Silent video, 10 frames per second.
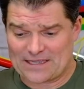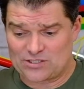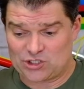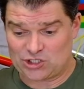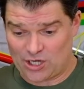
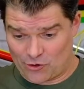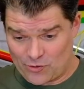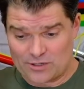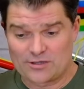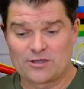
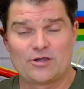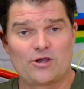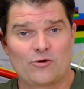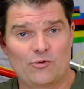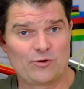So
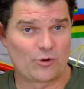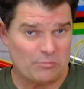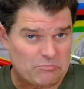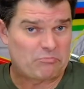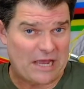we
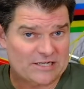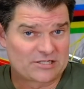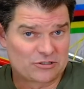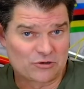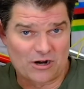went back
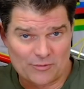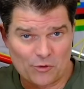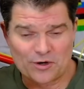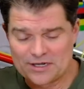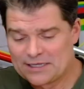to the drawing
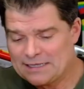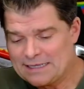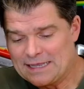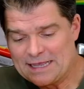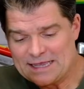board
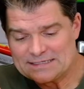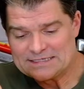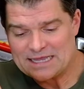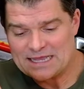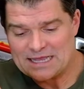and
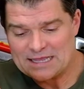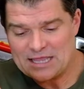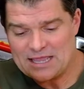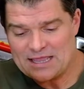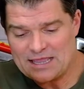
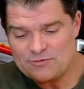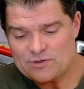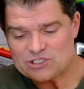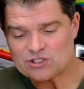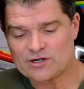
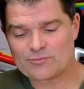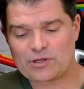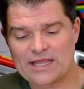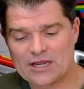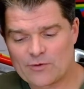we started
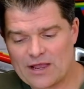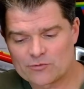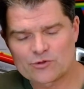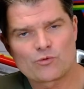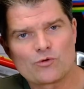playing
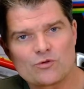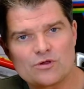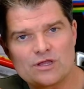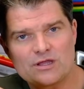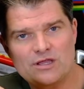around with, well,
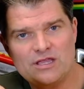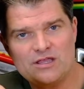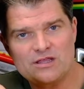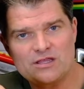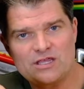
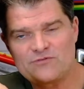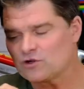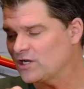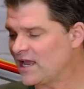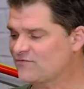if
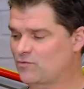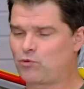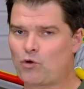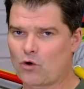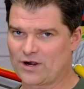you're gonna have to
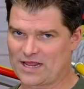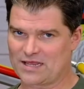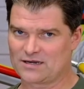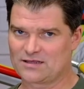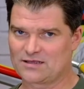pour it in,